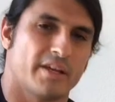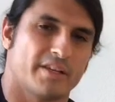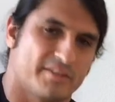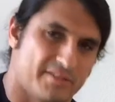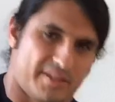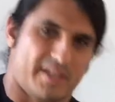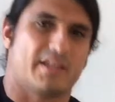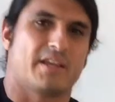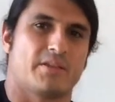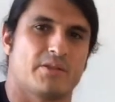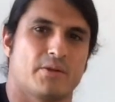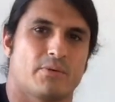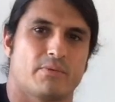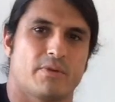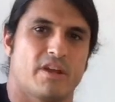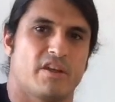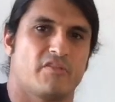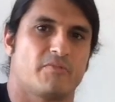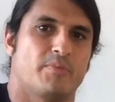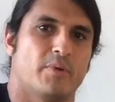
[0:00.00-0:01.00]
like singing the
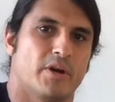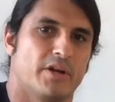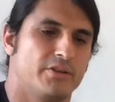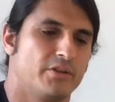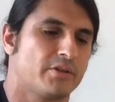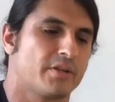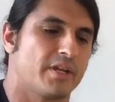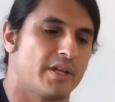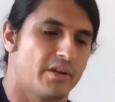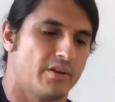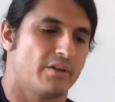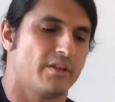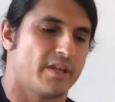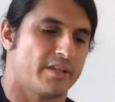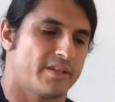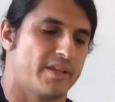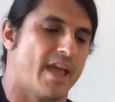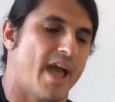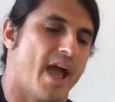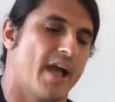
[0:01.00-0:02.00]
riff, but you can hear
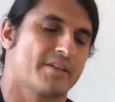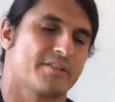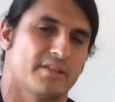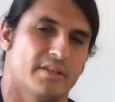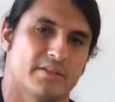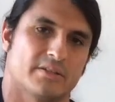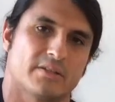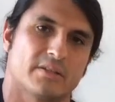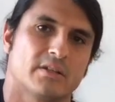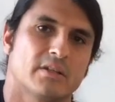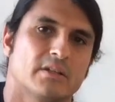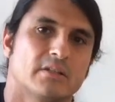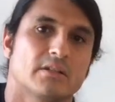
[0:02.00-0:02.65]
like the accents.